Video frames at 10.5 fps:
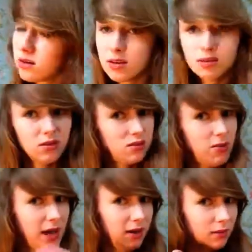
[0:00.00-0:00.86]
It's not
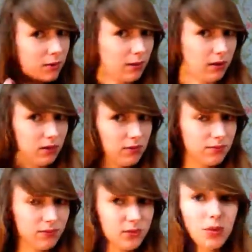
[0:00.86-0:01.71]
too bad at the moment.
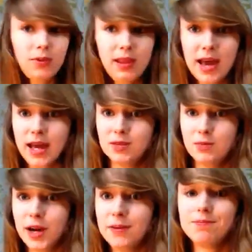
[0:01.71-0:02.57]
It's probably the
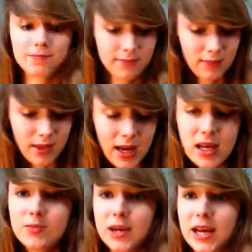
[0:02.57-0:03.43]
hairspray.
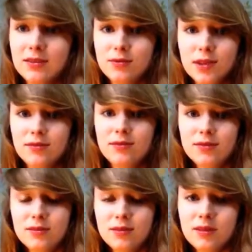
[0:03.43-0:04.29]
Hairspray gets rid of
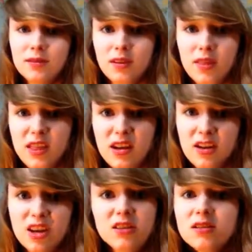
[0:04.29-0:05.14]

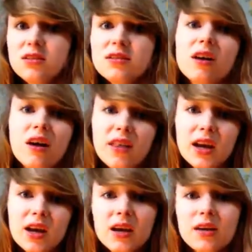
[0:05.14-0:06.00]
thinness, I think.